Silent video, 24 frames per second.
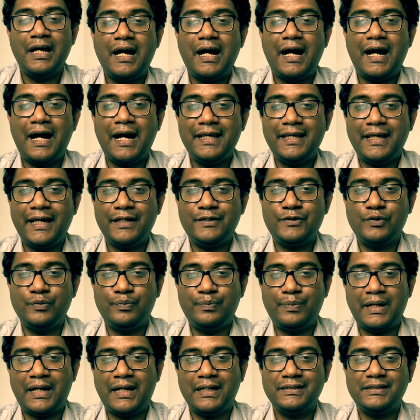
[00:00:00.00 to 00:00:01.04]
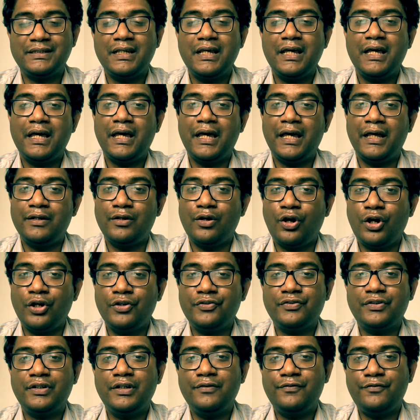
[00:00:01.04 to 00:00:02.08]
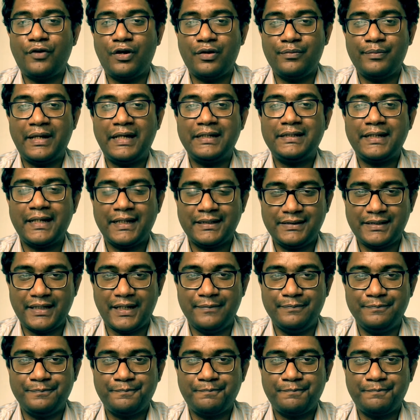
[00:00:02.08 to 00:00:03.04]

I had to pass an OSCE format exam.